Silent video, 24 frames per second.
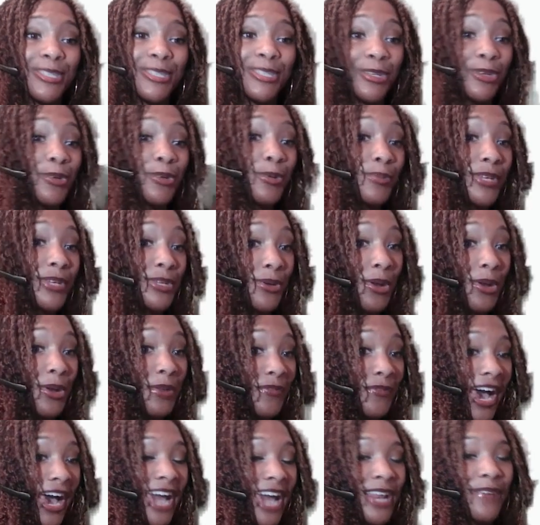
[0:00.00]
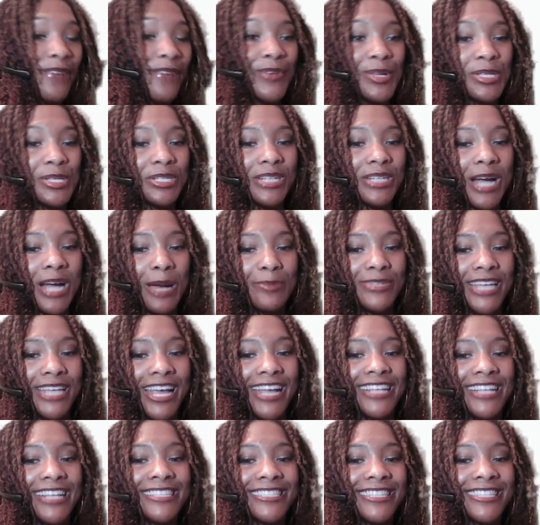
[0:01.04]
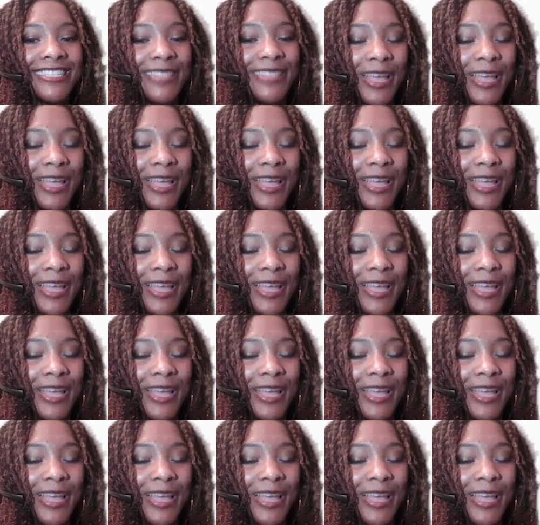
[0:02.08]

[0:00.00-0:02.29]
you'll be notified of future updates.